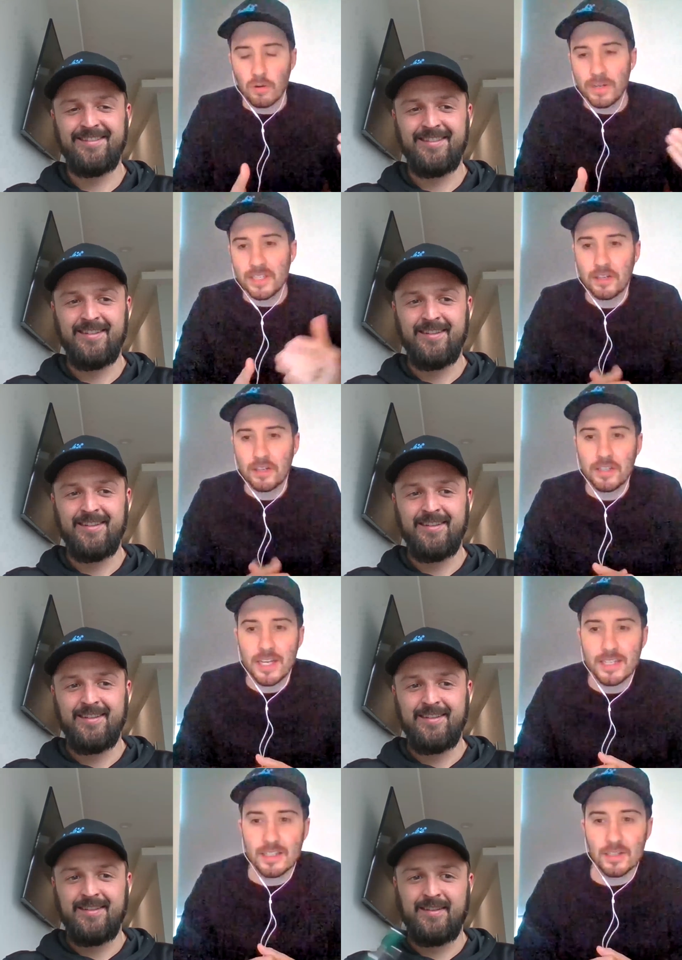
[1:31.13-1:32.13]
Speaker 1: are
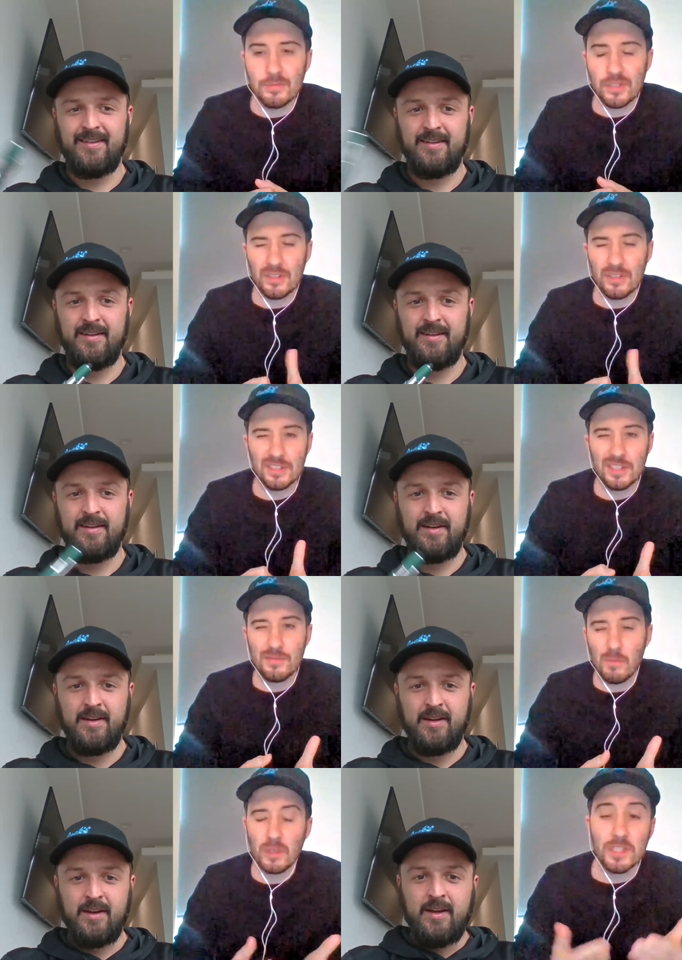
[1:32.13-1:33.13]
recirculating systems a little
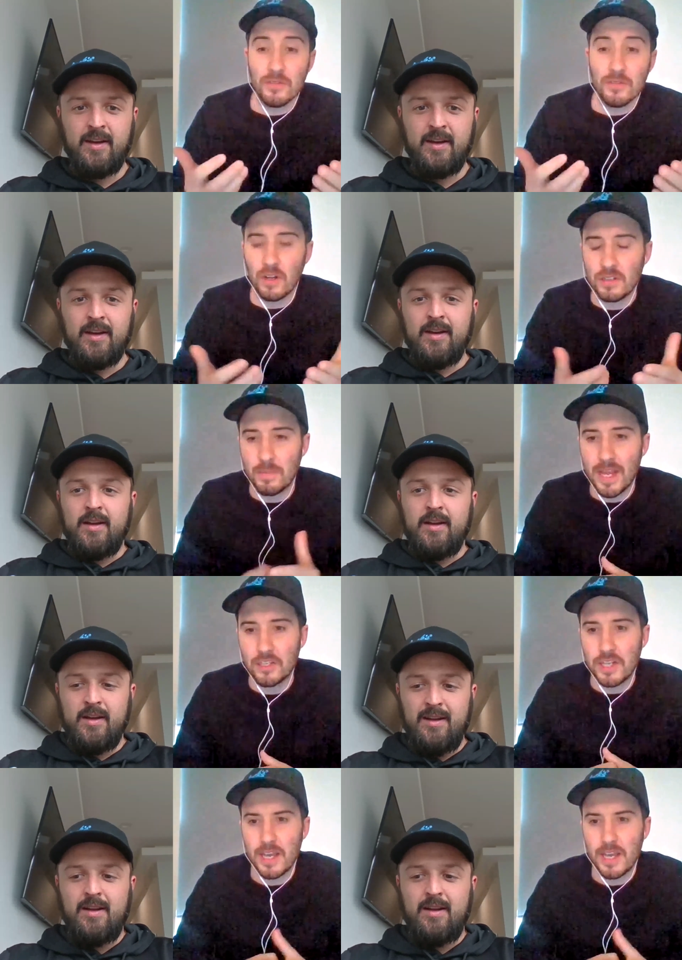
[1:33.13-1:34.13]
diff more difficult to
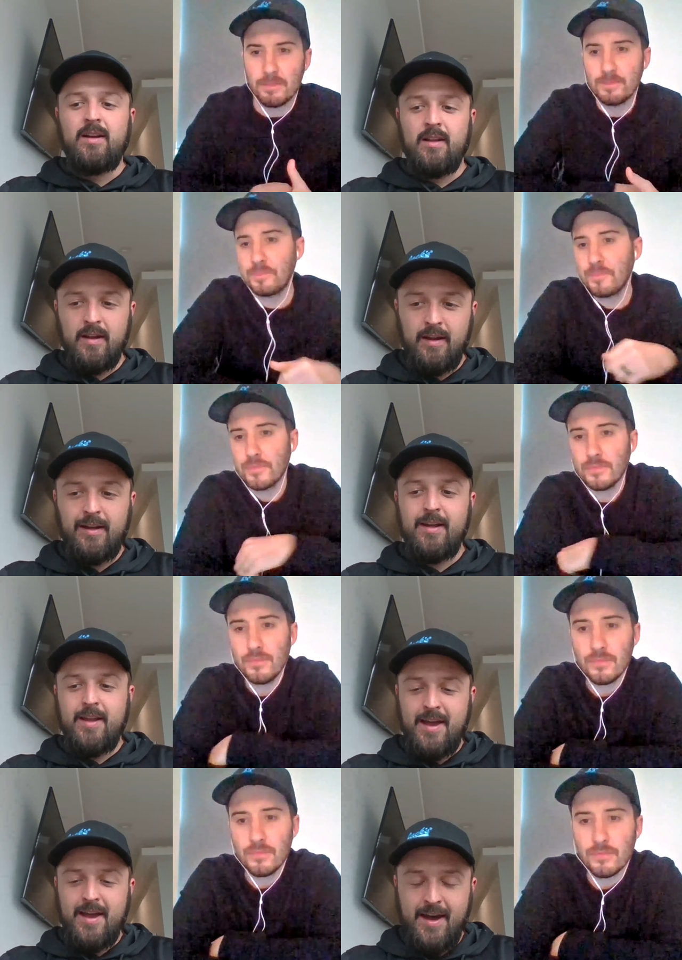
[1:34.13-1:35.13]
manage, Dan?
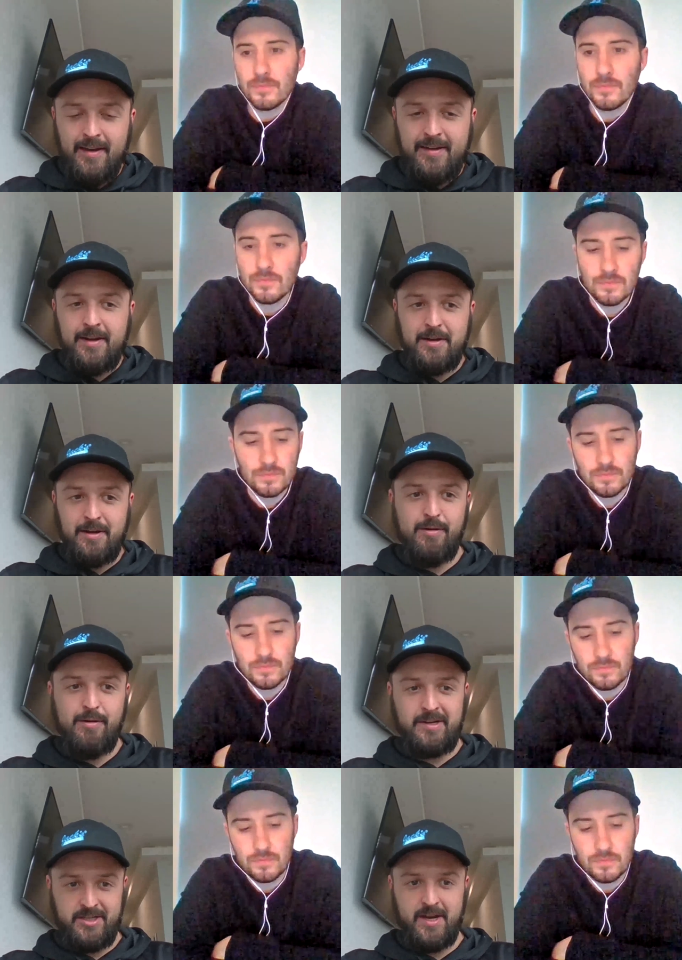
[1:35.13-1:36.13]
Speaker 2: Yeah, it's a good
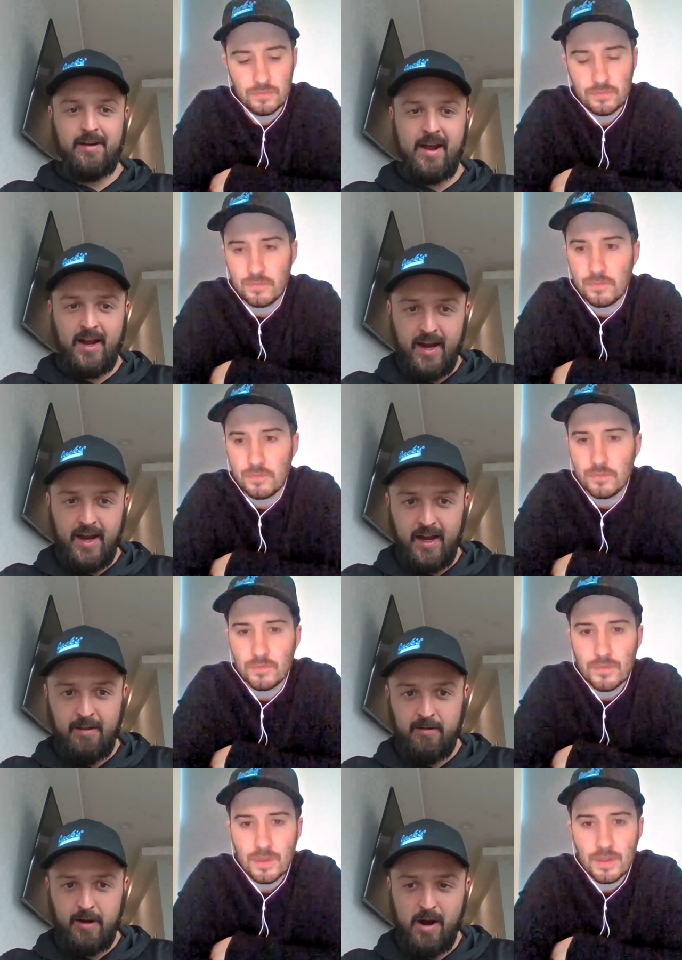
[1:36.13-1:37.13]
question.
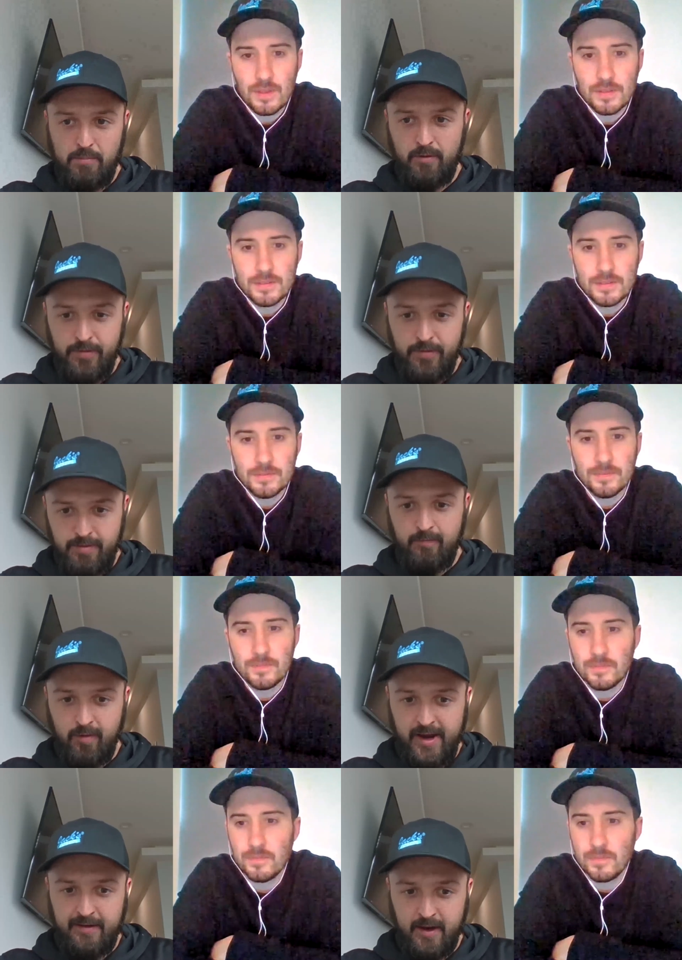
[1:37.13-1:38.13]
And there's a couple
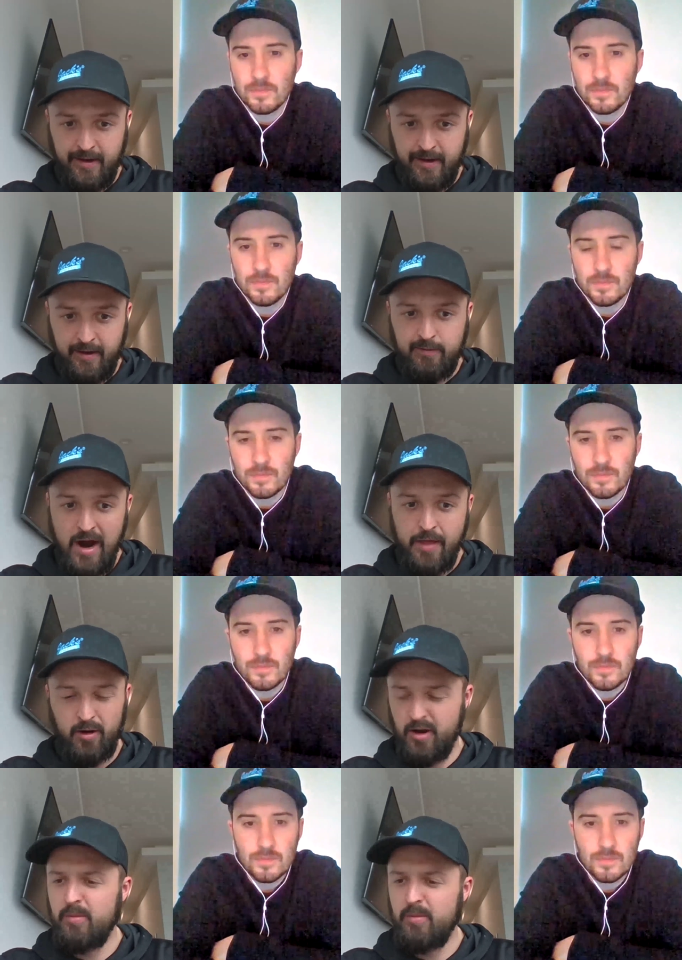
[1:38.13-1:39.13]
reasons why
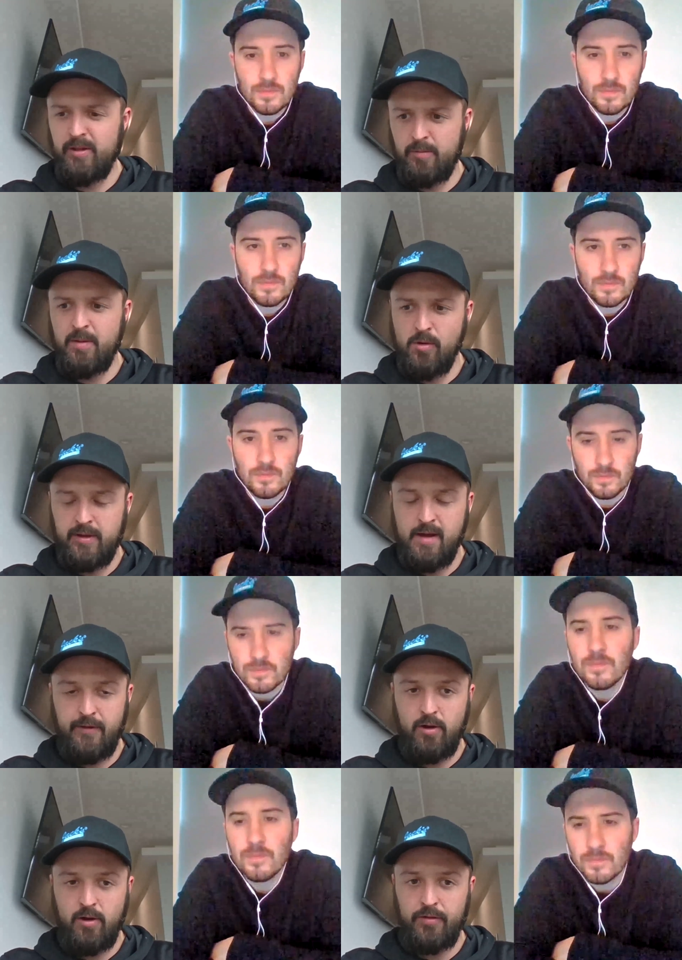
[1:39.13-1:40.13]
they're going to be a little bit more
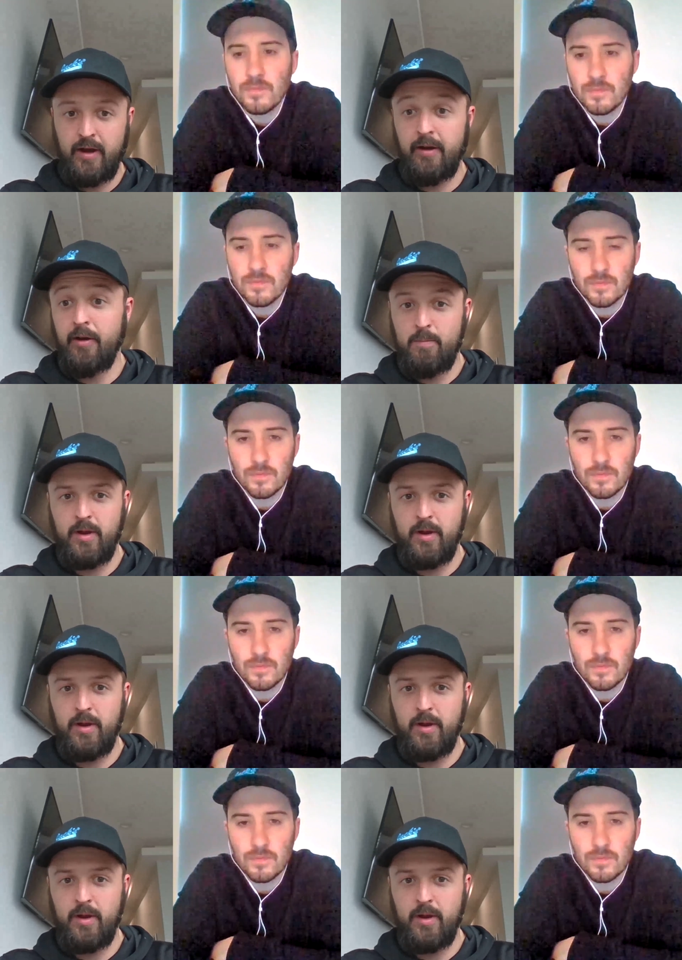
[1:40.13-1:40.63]
difficult than an